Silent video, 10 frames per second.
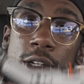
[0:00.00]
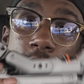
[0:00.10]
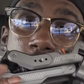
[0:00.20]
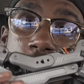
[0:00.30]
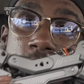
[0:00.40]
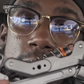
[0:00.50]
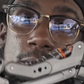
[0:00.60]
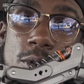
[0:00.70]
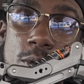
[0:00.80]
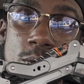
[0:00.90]
So
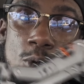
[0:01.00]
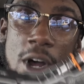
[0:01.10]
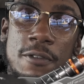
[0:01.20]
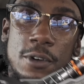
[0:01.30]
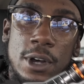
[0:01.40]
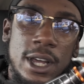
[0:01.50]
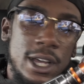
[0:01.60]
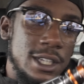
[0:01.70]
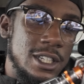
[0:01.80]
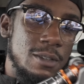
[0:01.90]
what I've got here
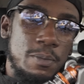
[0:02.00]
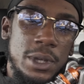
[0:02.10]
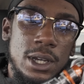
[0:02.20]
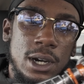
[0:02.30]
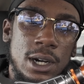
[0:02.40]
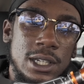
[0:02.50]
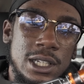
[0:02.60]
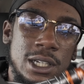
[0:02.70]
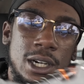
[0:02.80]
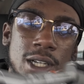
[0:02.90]
is the
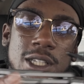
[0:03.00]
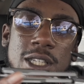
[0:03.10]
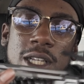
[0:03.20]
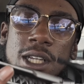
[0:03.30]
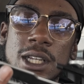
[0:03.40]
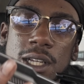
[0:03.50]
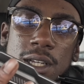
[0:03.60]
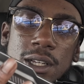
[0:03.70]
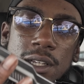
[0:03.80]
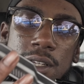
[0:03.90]
Brdrc
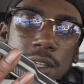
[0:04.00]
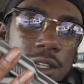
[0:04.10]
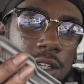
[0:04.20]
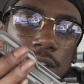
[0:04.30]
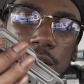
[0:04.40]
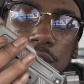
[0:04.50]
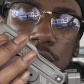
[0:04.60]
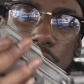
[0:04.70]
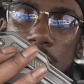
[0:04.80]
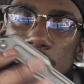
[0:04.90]

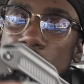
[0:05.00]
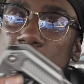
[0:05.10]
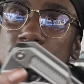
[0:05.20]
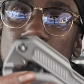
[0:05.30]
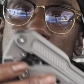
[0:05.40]
suction